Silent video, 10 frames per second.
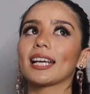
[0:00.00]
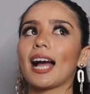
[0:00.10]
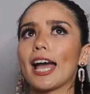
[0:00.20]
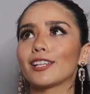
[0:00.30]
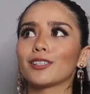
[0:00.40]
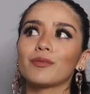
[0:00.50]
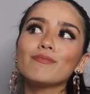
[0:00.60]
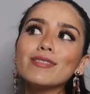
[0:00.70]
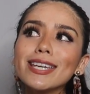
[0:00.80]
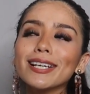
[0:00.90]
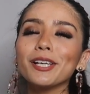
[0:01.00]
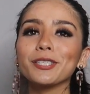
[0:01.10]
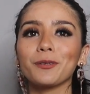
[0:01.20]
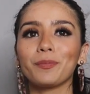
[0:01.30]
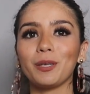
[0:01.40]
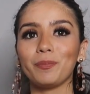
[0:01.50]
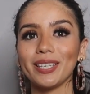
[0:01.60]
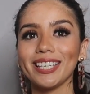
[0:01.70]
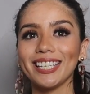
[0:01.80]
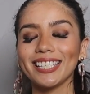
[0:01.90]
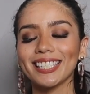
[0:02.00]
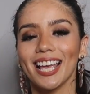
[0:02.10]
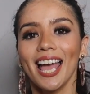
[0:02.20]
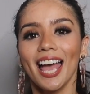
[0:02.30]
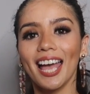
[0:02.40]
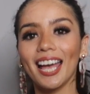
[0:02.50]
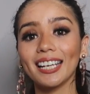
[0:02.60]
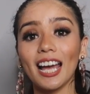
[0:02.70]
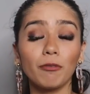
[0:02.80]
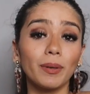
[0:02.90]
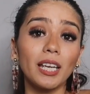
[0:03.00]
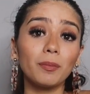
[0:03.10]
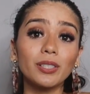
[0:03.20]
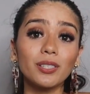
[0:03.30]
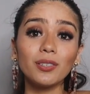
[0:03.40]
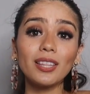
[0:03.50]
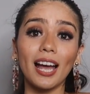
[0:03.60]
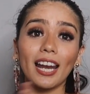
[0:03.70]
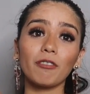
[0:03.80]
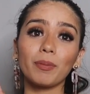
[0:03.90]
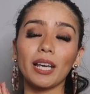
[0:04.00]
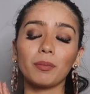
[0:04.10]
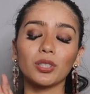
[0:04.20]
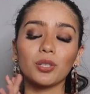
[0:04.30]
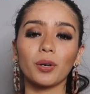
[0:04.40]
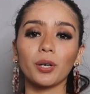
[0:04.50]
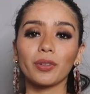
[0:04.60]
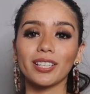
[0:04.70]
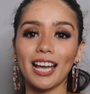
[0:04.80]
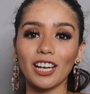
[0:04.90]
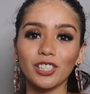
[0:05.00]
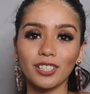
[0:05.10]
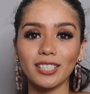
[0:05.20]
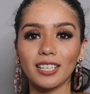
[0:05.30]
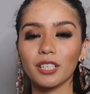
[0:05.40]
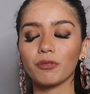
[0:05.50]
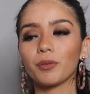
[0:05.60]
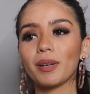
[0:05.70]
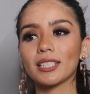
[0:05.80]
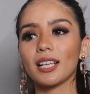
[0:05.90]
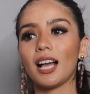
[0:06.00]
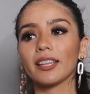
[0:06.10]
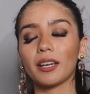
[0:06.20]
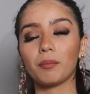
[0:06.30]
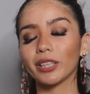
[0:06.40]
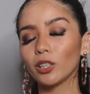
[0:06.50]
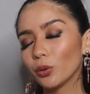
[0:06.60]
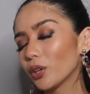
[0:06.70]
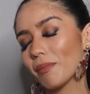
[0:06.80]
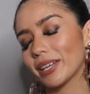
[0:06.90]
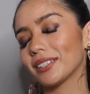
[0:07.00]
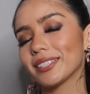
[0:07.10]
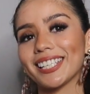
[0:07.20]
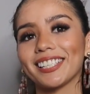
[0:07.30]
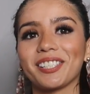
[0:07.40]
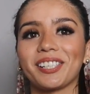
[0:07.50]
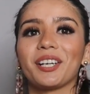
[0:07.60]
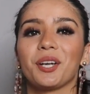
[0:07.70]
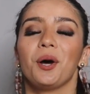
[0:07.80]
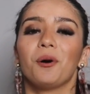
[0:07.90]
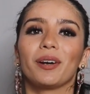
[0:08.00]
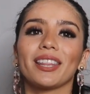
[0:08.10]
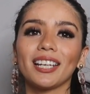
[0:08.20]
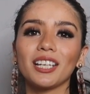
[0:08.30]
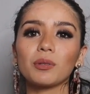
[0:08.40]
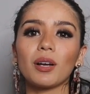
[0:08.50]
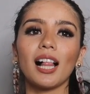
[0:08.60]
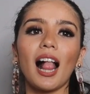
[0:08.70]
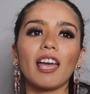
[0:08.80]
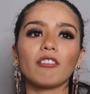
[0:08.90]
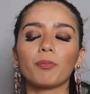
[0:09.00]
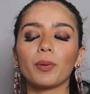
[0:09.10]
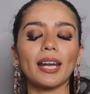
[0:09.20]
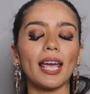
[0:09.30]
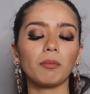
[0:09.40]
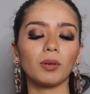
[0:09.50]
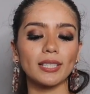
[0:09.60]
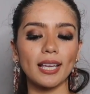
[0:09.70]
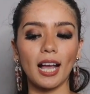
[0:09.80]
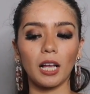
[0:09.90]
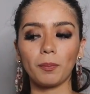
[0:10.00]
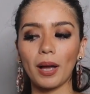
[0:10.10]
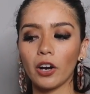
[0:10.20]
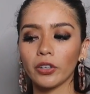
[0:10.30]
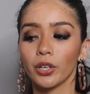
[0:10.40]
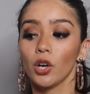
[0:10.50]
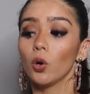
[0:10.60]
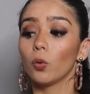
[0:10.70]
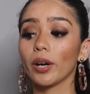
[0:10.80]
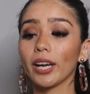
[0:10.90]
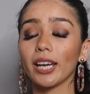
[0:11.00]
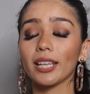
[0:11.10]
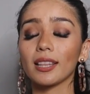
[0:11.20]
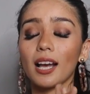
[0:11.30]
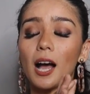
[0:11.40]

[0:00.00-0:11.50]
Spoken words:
ng either meals or PPEs. And I've been able to do that. I've been able to work with the National Center for Mental Health and Mandaluyong Medical Center. With that as well, I've been able to help out with